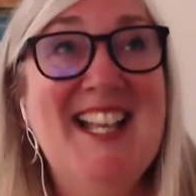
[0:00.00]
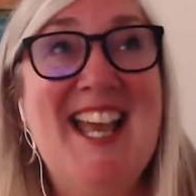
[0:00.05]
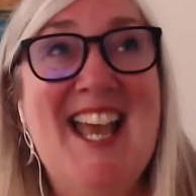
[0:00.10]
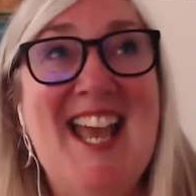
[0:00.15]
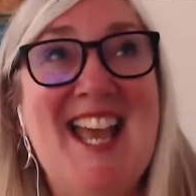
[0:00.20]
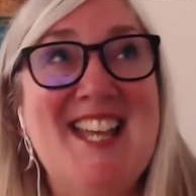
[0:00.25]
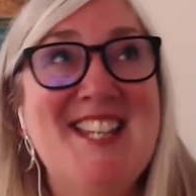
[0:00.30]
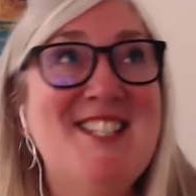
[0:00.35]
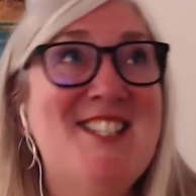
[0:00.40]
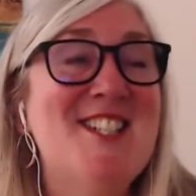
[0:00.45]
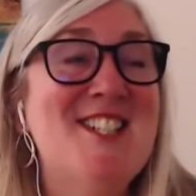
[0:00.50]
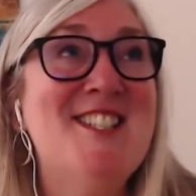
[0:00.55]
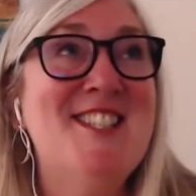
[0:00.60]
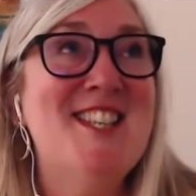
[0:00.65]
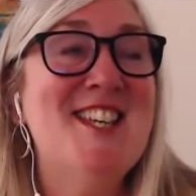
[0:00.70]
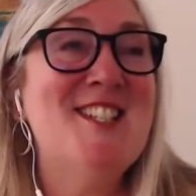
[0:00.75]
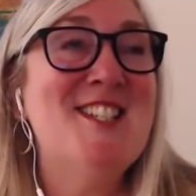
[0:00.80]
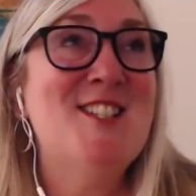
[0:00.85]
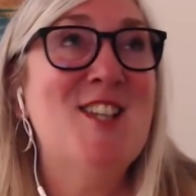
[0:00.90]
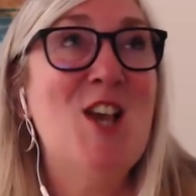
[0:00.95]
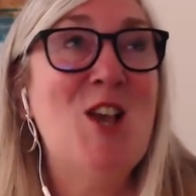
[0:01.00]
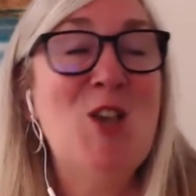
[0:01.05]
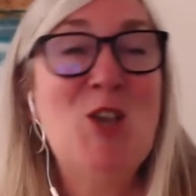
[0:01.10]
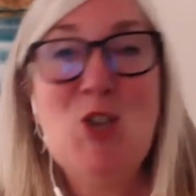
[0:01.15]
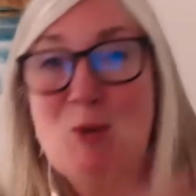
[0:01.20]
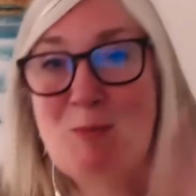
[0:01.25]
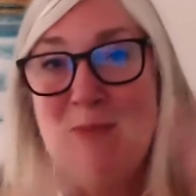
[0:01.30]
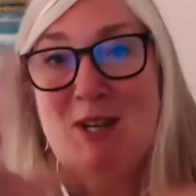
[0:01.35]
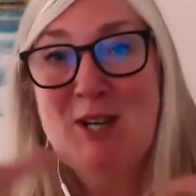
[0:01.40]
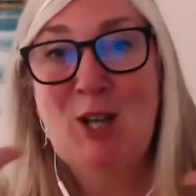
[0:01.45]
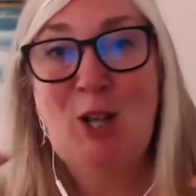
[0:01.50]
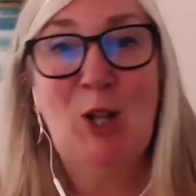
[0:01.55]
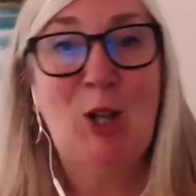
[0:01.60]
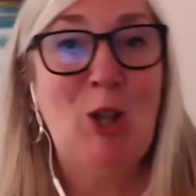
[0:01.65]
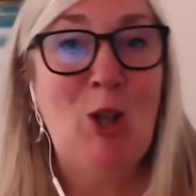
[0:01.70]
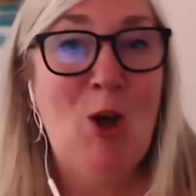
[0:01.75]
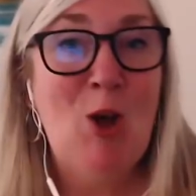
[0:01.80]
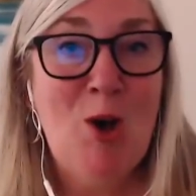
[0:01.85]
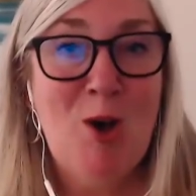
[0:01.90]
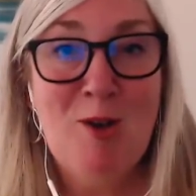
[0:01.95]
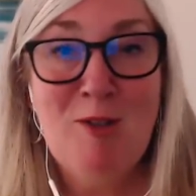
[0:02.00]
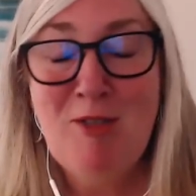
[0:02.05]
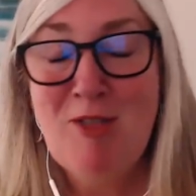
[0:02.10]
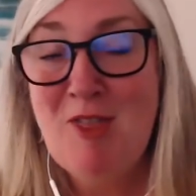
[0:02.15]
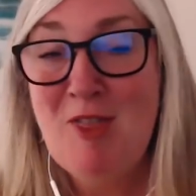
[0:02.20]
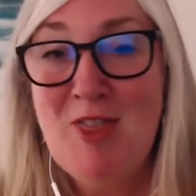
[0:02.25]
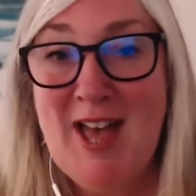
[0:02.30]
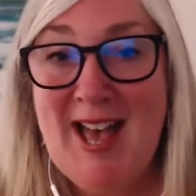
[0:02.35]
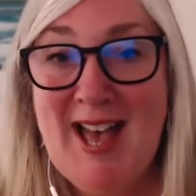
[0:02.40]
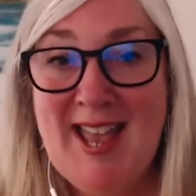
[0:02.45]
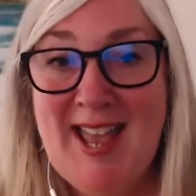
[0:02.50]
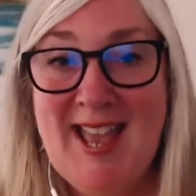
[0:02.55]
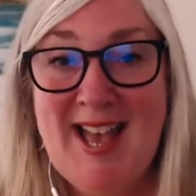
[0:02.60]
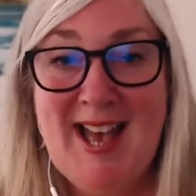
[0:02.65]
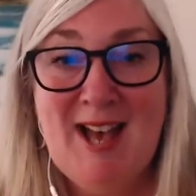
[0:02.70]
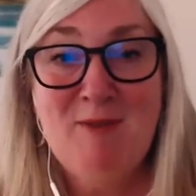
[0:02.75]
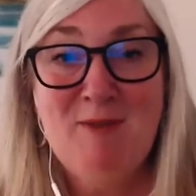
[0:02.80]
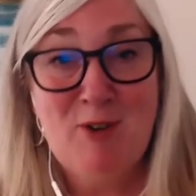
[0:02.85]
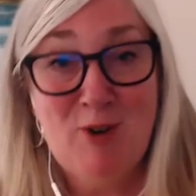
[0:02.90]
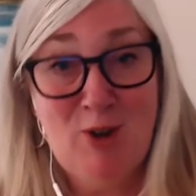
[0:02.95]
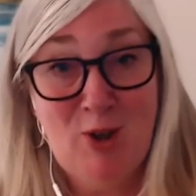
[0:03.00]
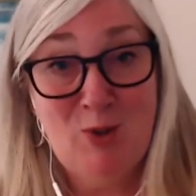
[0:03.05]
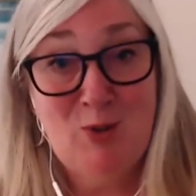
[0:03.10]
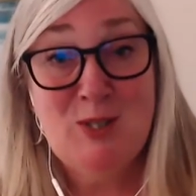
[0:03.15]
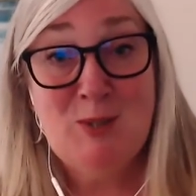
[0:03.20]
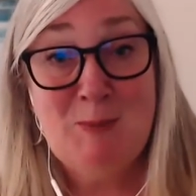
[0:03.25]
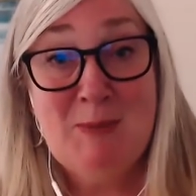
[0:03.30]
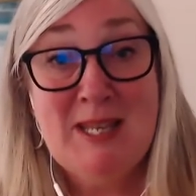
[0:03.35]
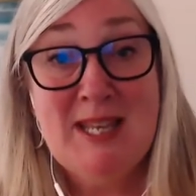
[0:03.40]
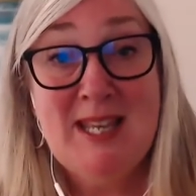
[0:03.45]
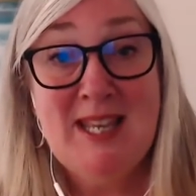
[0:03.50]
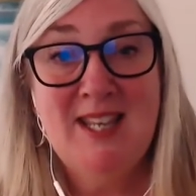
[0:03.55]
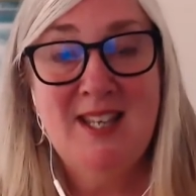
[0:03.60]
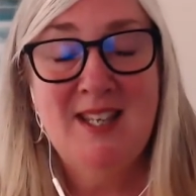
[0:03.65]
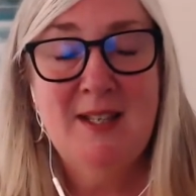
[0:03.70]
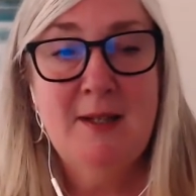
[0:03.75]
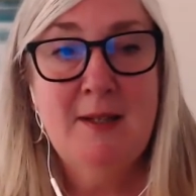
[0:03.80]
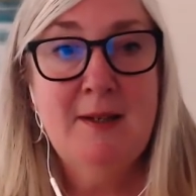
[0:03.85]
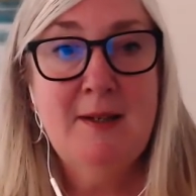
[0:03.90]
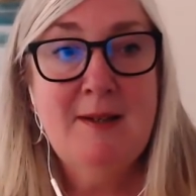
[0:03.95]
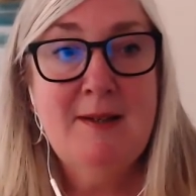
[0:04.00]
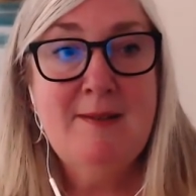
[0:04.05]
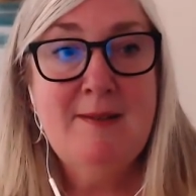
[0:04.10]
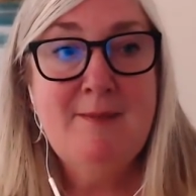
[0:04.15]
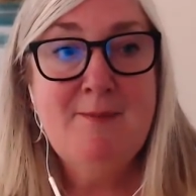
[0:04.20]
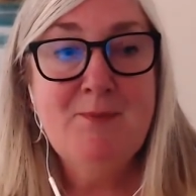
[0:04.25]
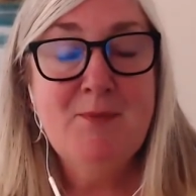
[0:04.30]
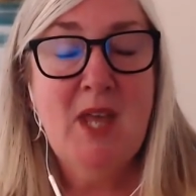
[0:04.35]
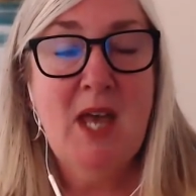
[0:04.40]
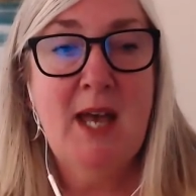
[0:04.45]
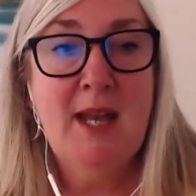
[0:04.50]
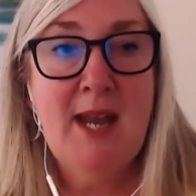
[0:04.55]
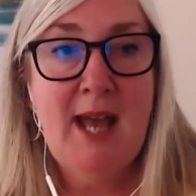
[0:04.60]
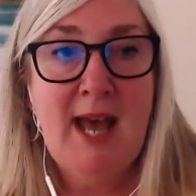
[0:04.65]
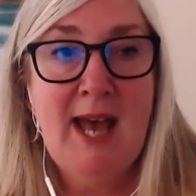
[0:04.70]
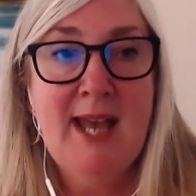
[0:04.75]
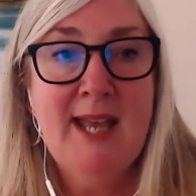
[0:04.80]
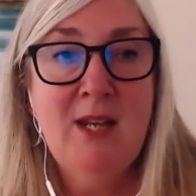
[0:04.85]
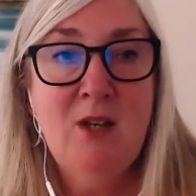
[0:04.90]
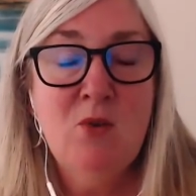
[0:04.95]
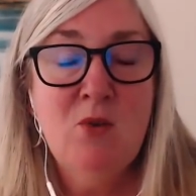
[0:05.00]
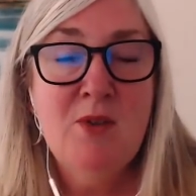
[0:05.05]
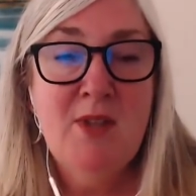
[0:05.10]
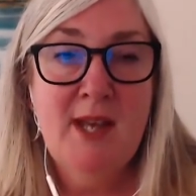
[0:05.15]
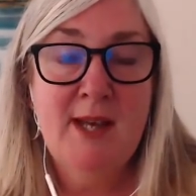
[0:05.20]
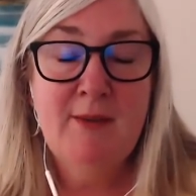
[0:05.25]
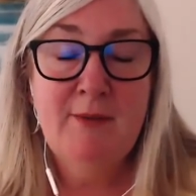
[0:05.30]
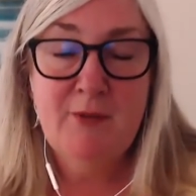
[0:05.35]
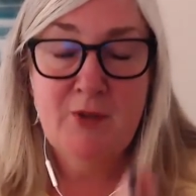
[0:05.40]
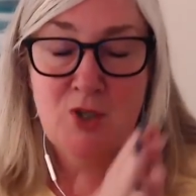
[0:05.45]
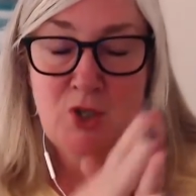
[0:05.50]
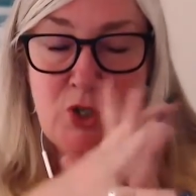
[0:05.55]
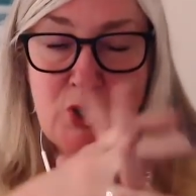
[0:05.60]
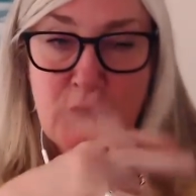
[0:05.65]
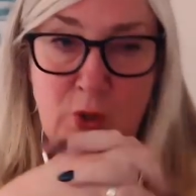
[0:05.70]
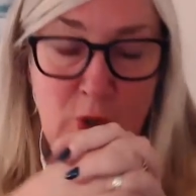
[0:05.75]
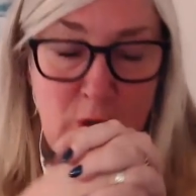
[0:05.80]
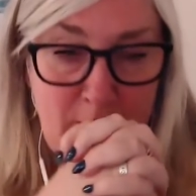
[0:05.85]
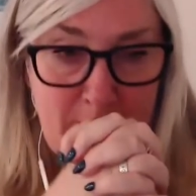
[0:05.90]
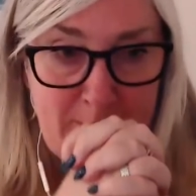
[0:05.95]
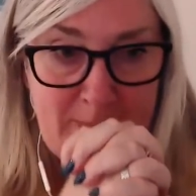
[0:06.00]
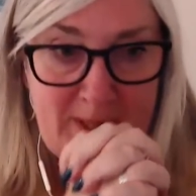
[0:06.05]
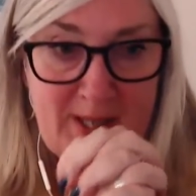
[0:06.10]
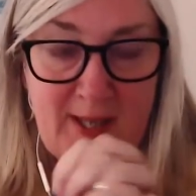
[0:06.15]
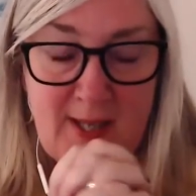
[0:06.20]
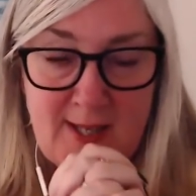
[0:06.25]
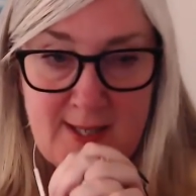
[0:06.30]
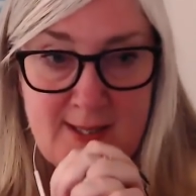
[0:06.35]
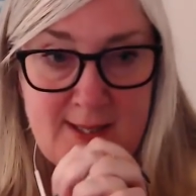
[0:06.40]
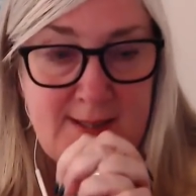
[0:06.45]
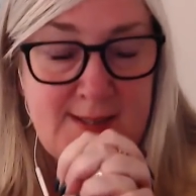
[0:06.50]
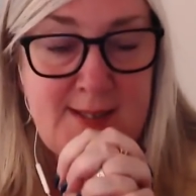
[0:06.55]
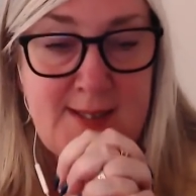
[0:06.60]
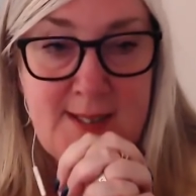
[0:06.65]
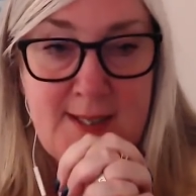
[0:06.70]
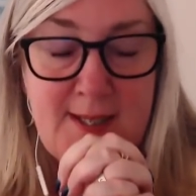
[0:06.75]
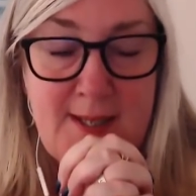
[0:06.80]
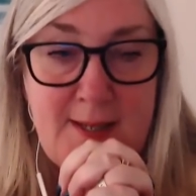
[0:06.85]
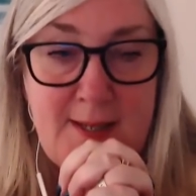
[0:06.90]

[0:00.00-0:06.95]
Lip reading: It's just this human cloth that I have around me. And I know that for sure because